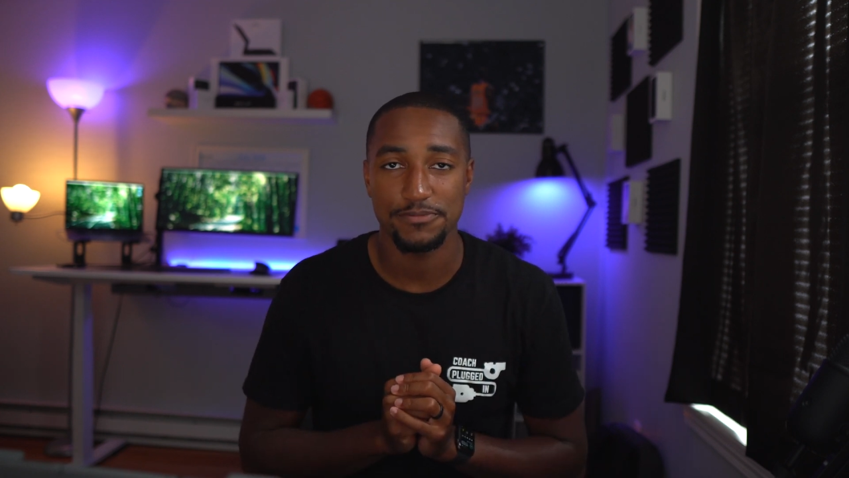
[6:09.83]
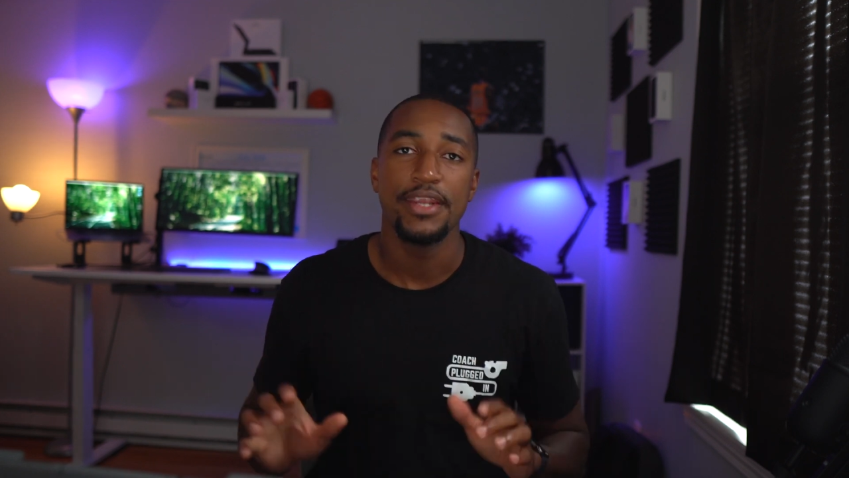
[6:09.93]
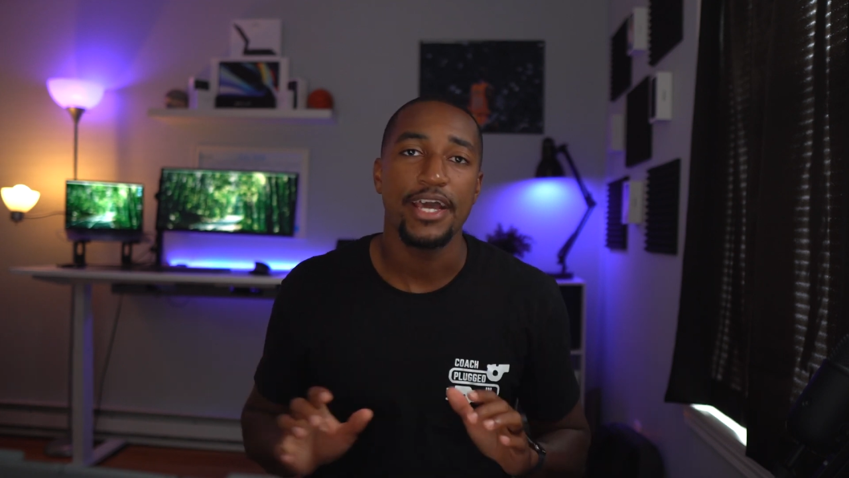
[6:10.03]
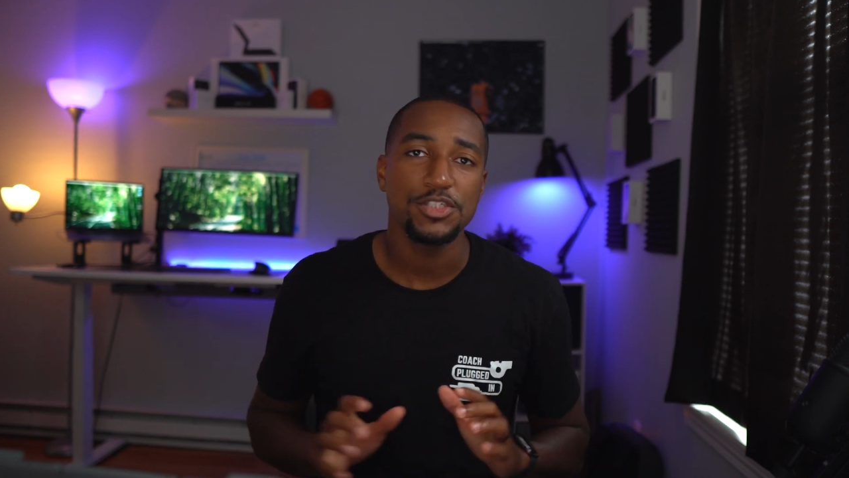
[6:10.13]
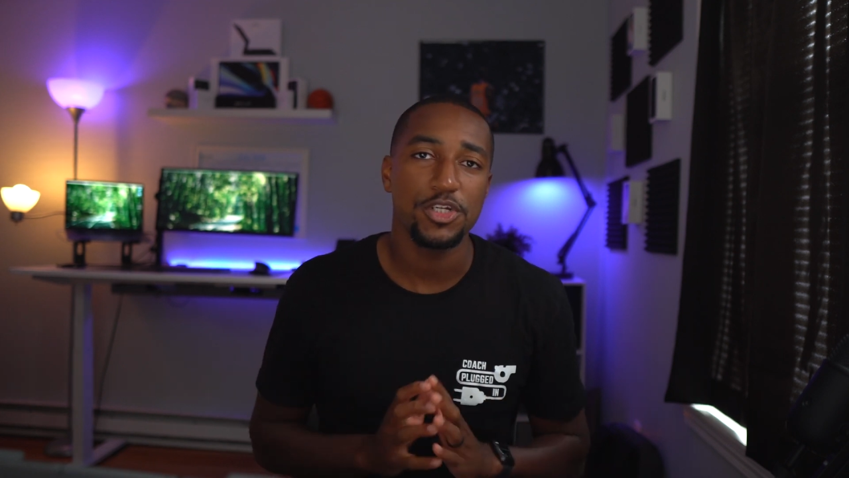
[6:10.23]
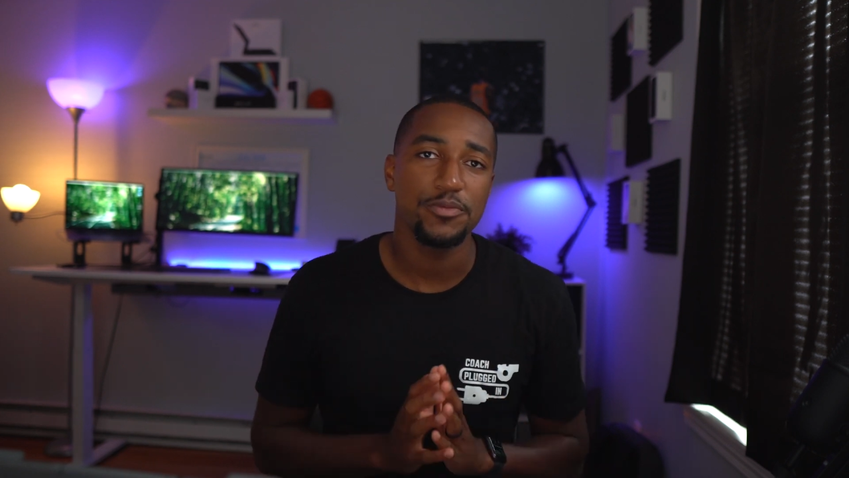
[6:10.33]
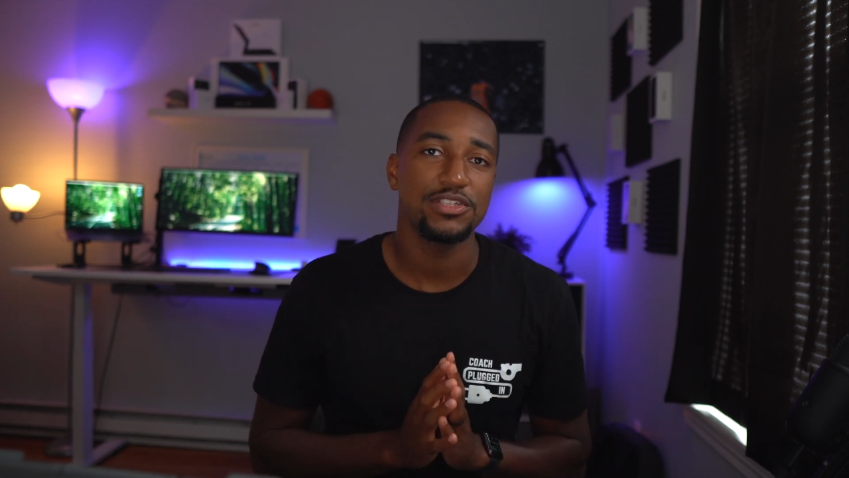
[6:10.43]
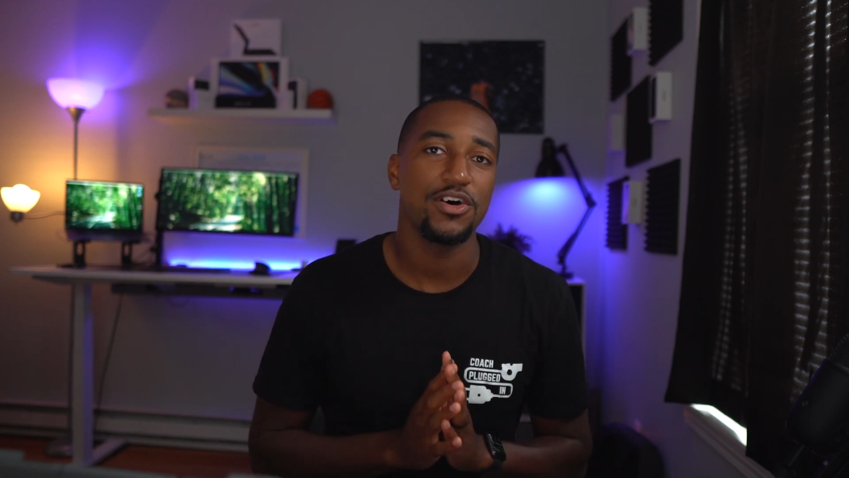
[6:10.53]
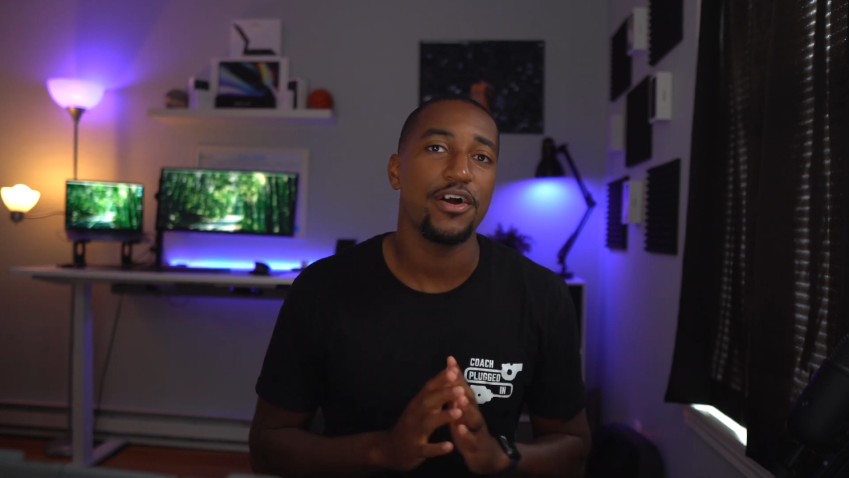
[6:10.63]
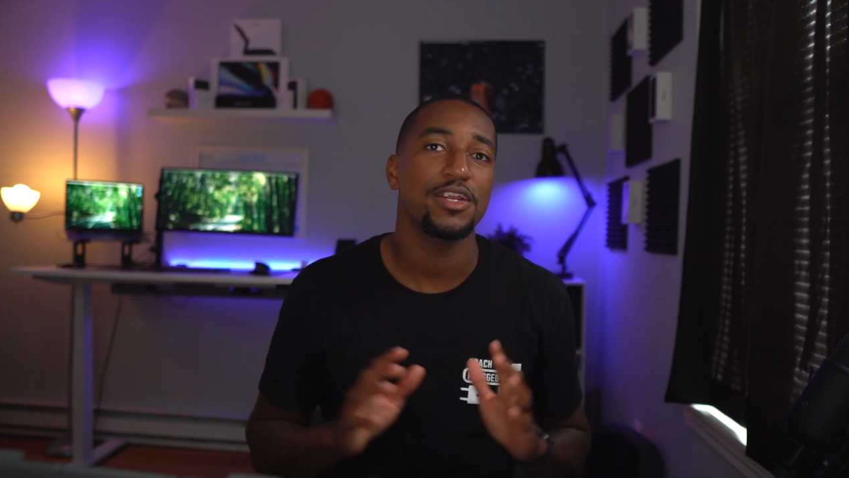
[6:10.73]
Next, we're going to be
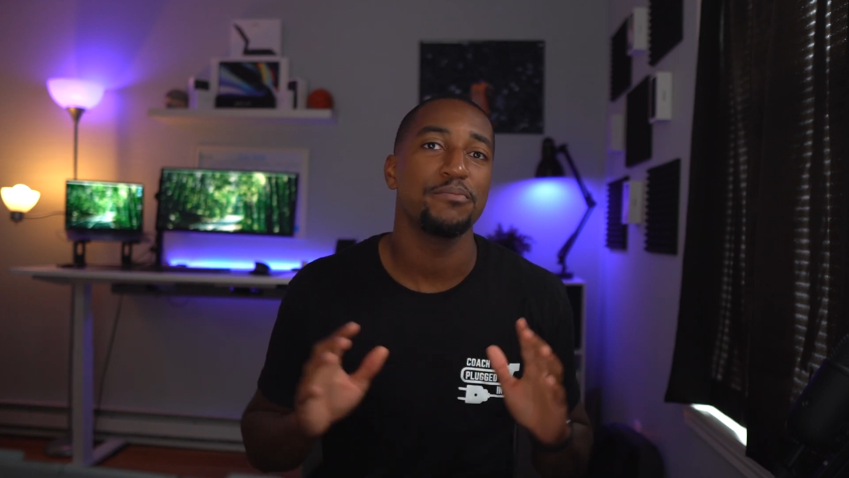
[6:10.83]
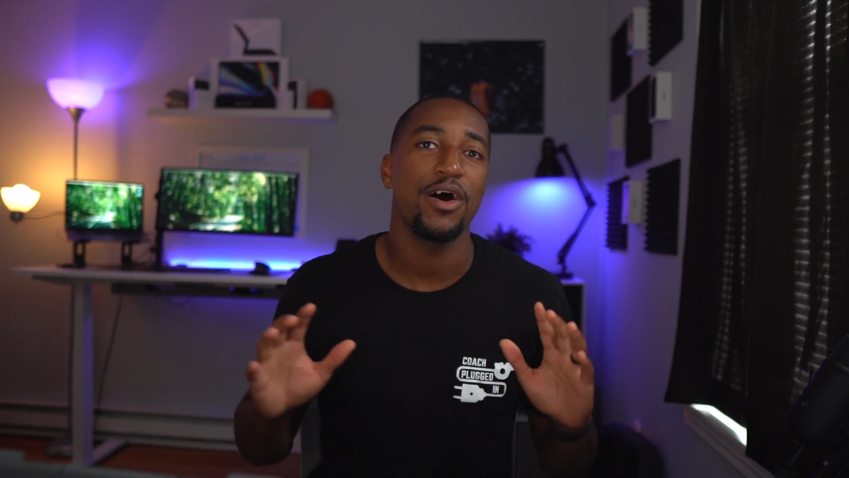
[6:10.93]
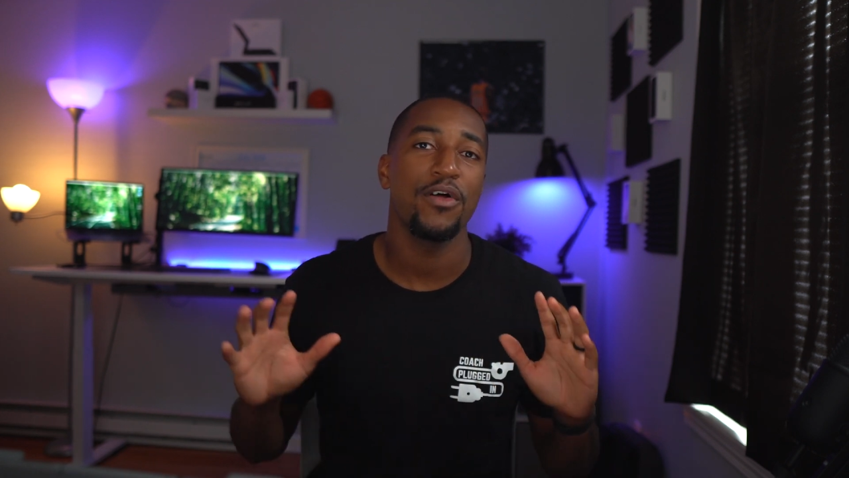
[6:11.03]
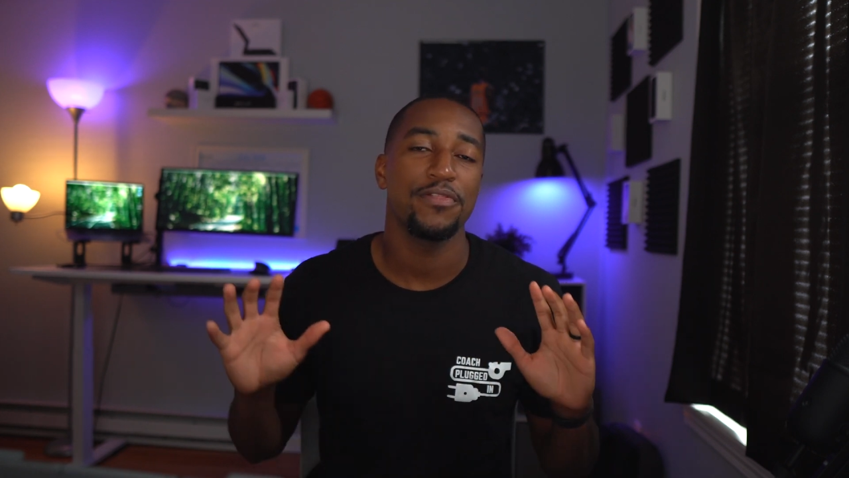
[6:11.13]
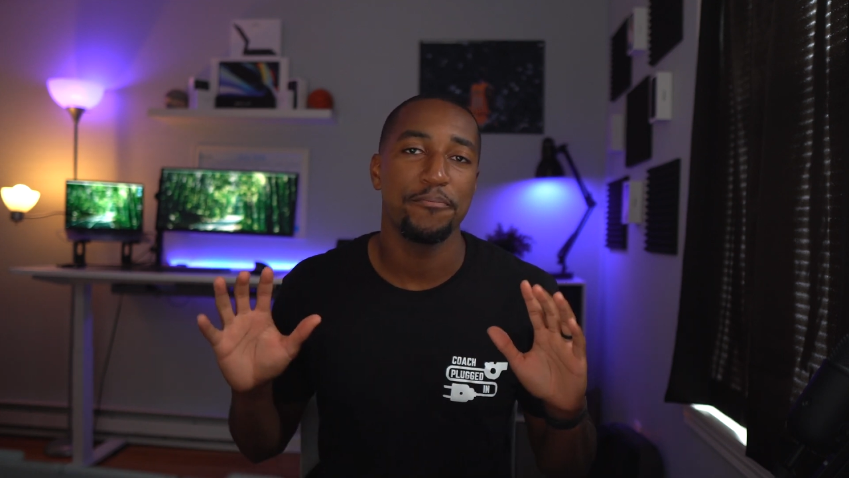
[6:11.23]
talking about the